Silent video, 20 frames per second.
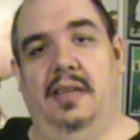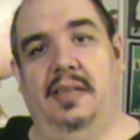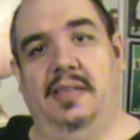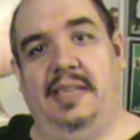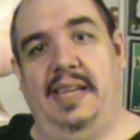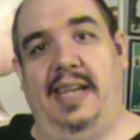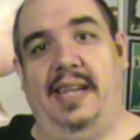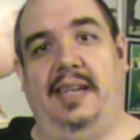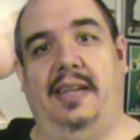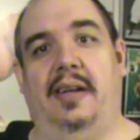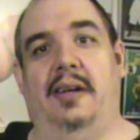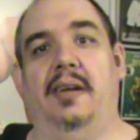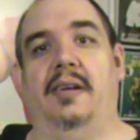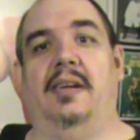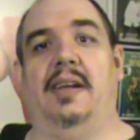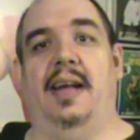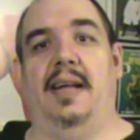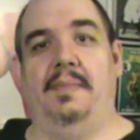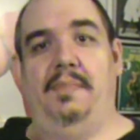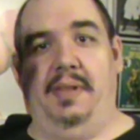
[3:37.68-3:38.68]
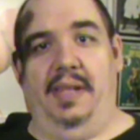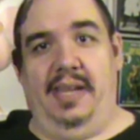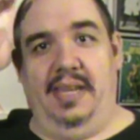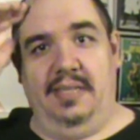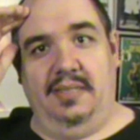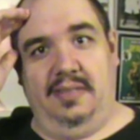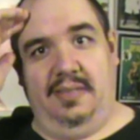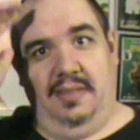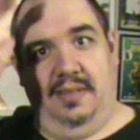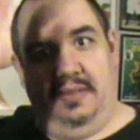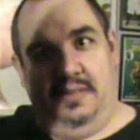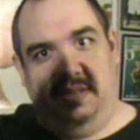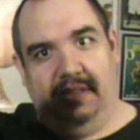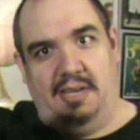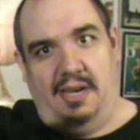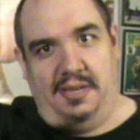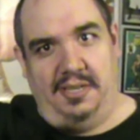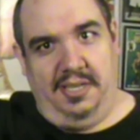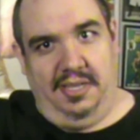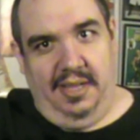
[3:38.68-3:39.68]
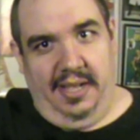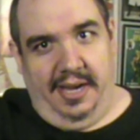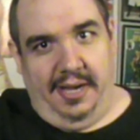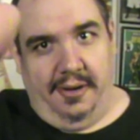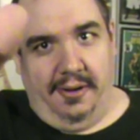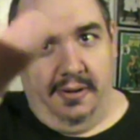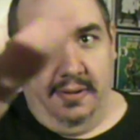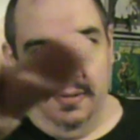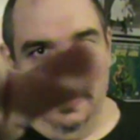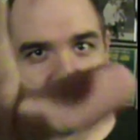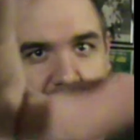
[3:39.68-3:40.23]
Take care. God bless. Talk to you later.